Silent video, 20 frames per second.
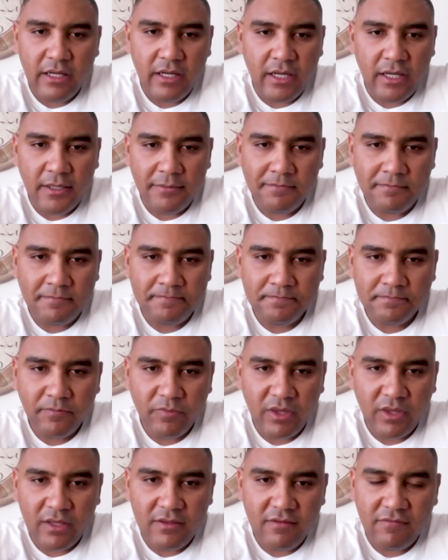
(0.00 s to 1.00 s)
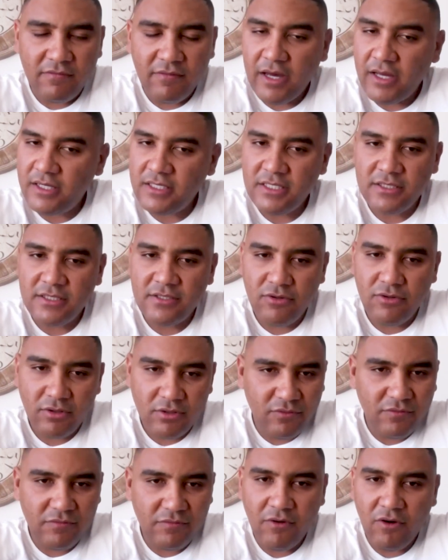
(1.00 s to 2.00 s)
Um, the virus is
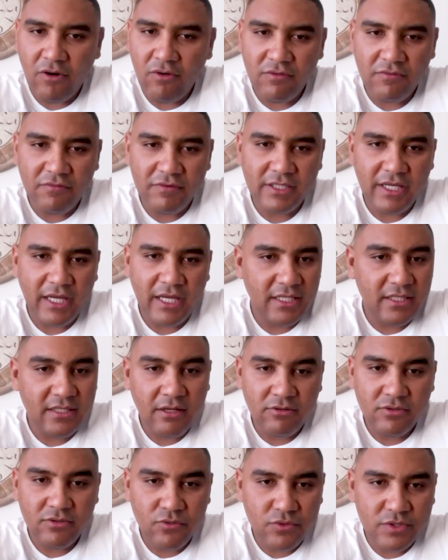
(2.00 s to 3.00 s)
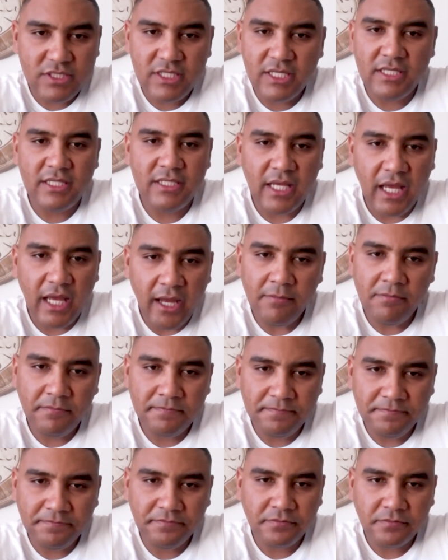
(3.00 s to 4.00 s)
not too far off; it can hit our doors any time.
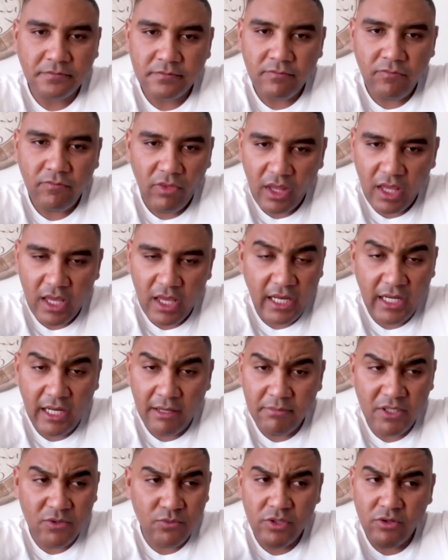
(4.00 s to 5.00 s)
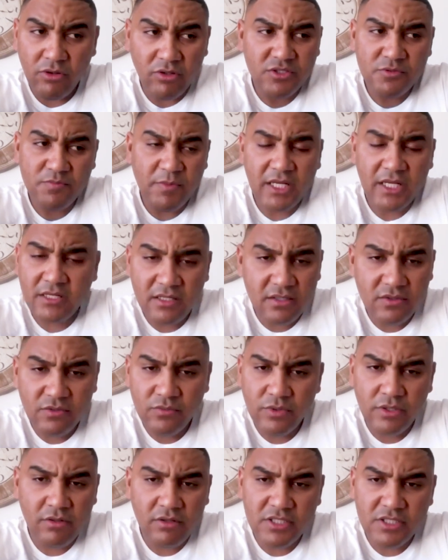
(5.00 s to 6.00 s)
And I mean, we're not spared.
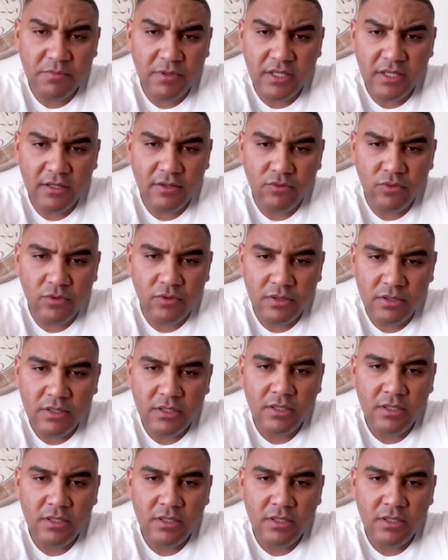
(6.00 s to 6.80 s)
We're not spared at all.